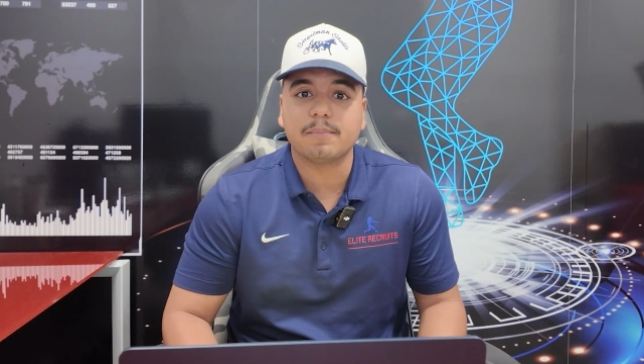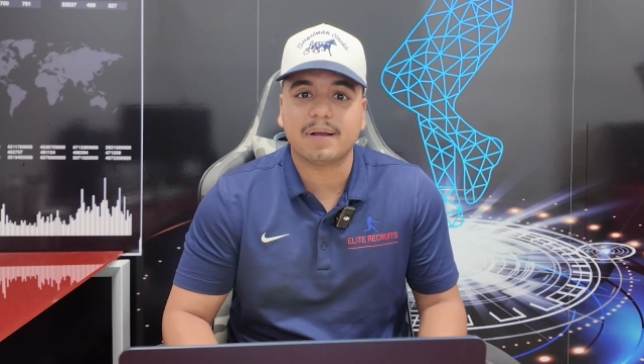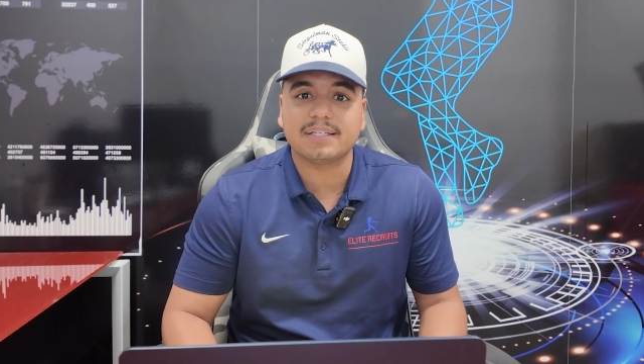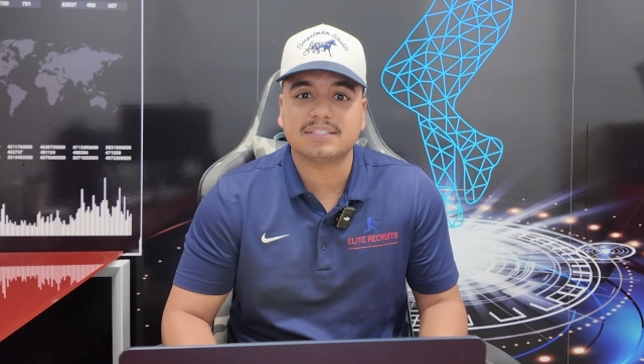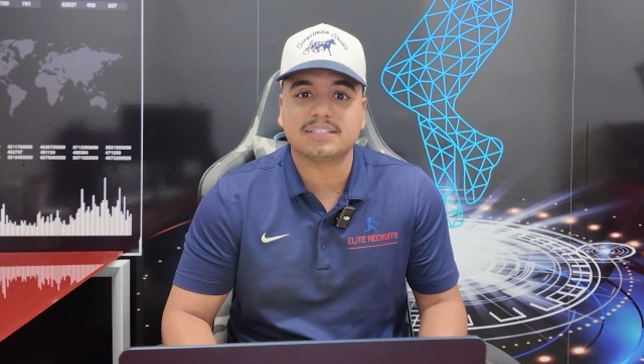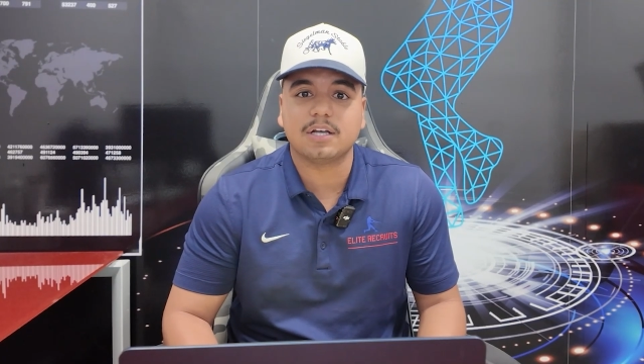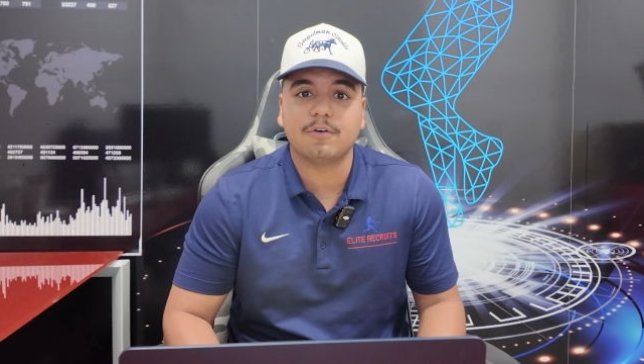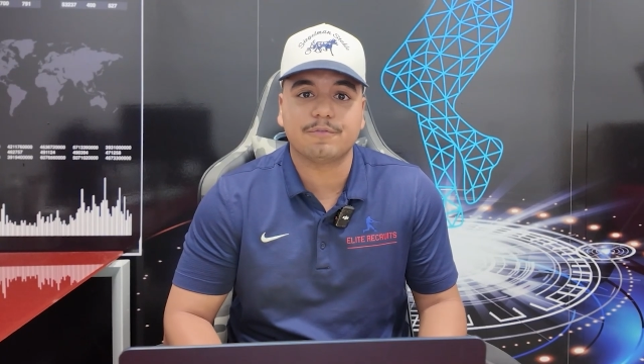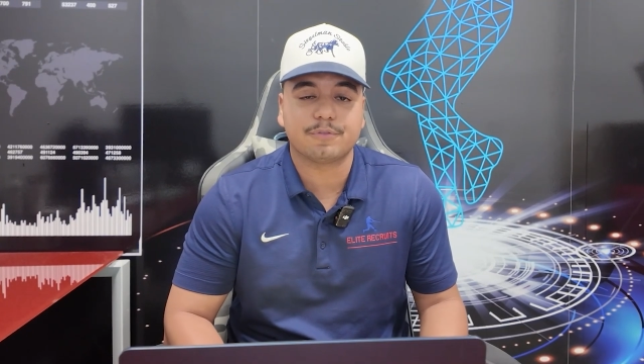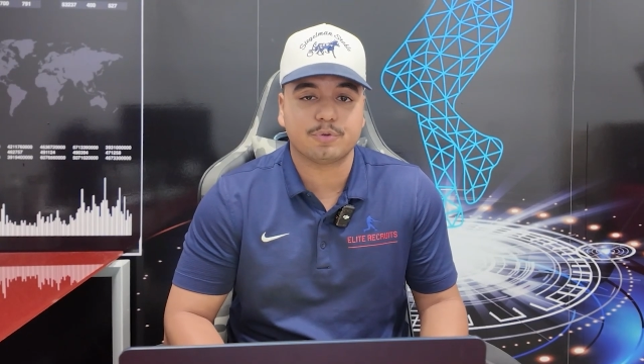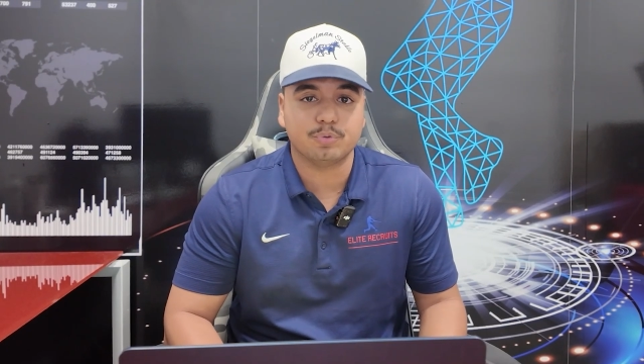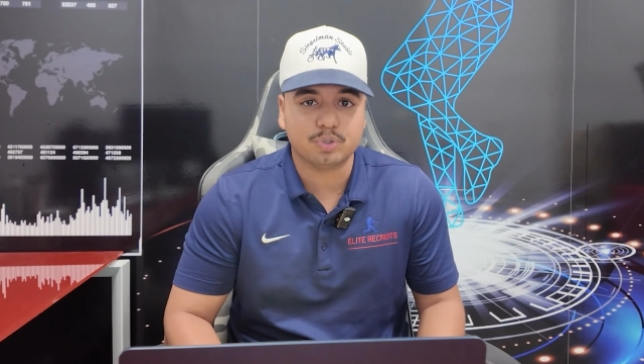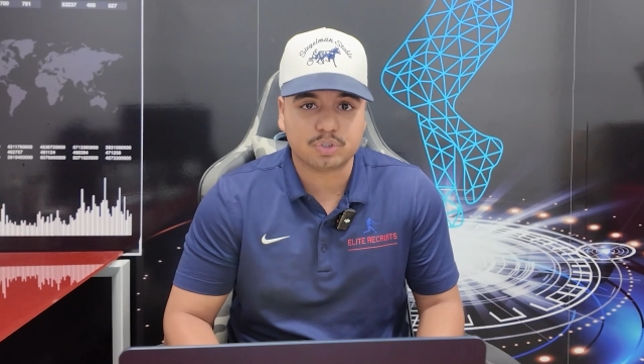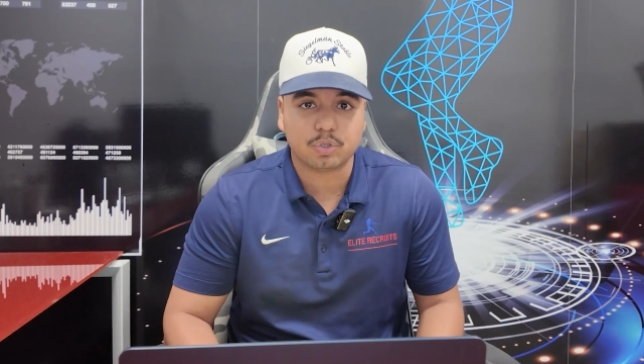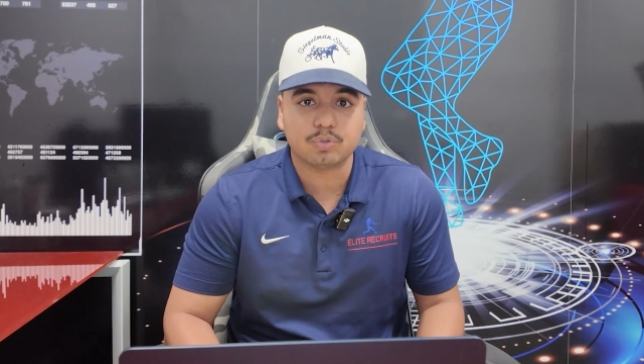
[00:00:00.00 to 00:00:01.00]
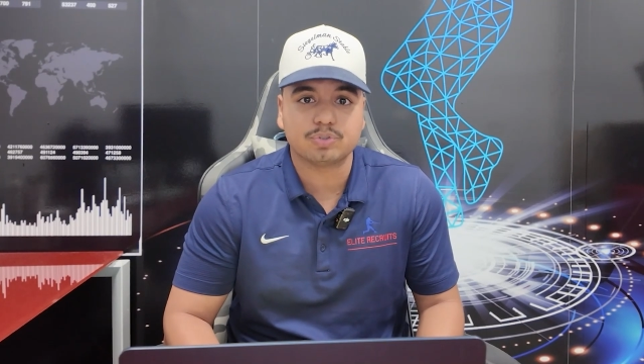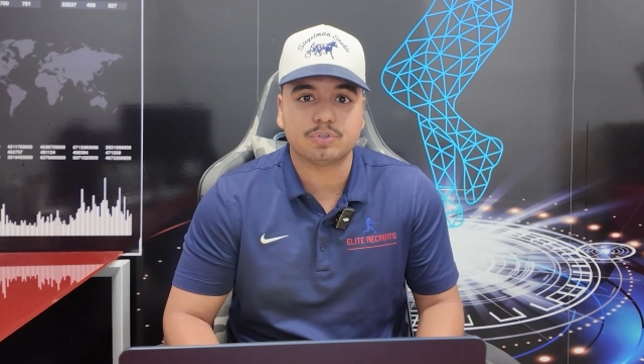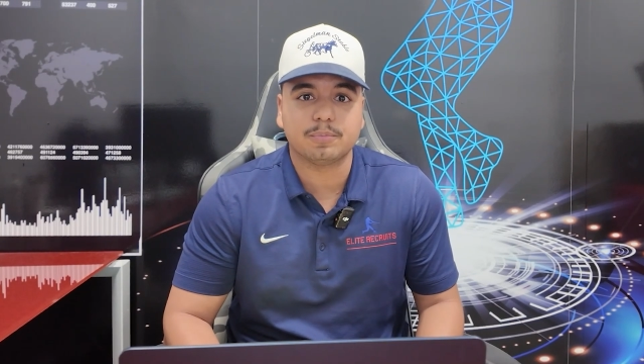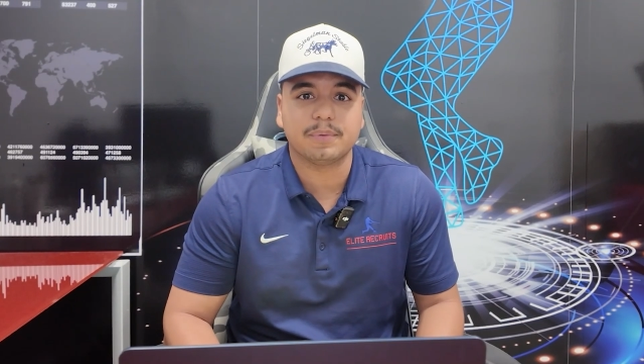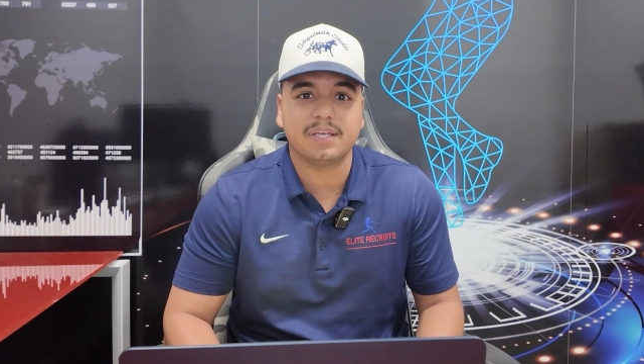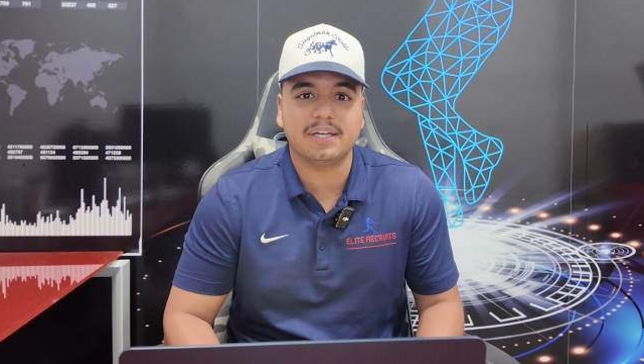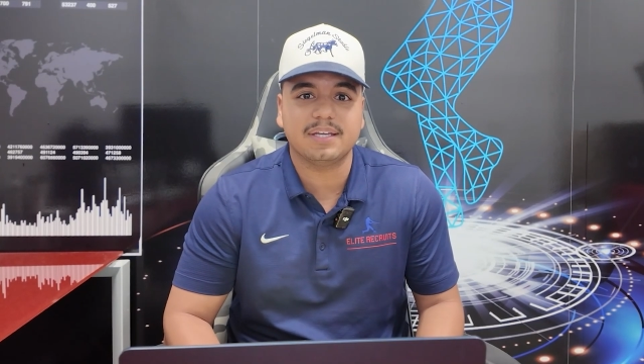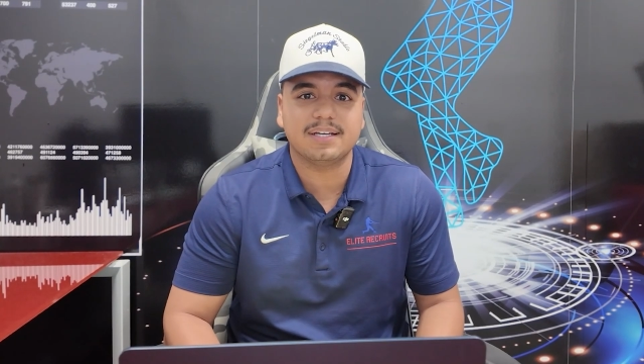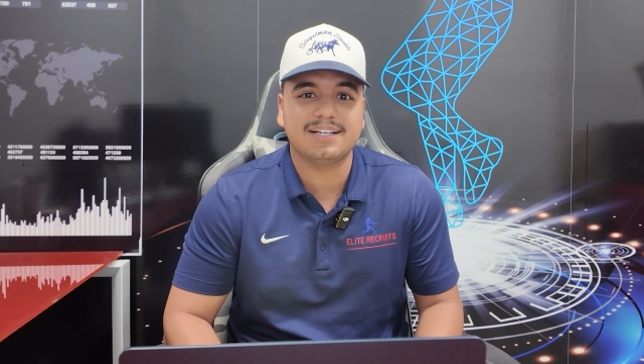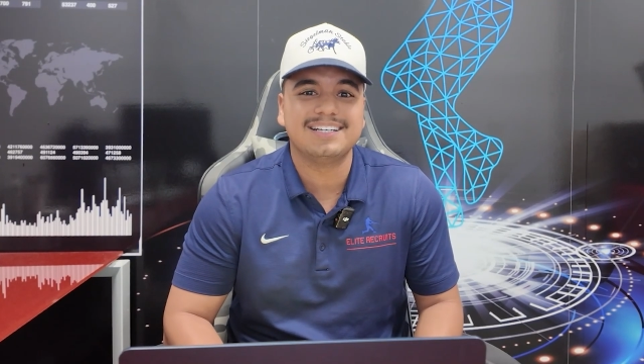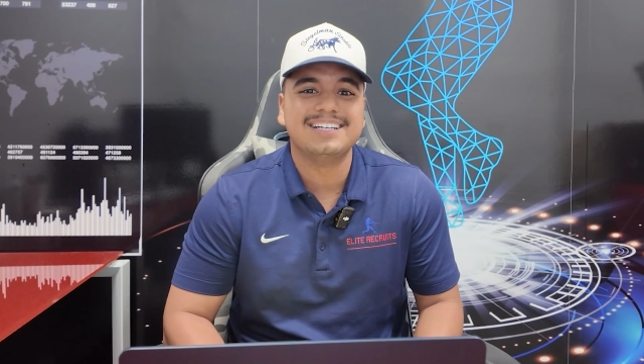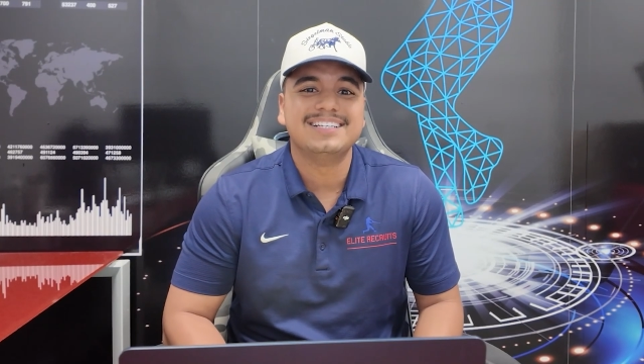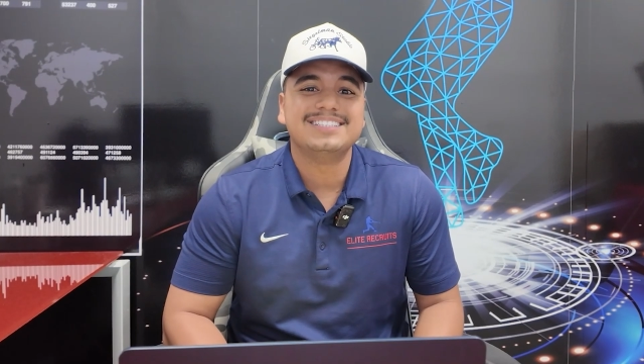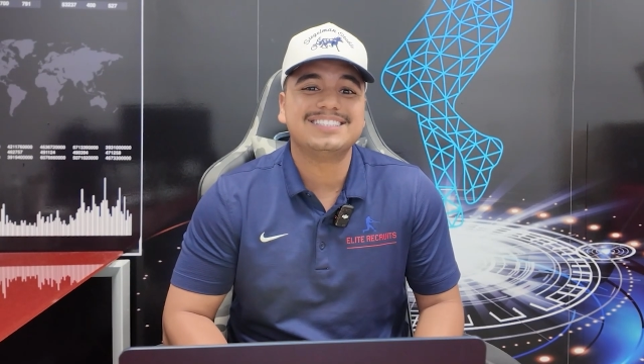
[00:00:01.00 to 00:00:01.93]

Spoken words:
myself through social media,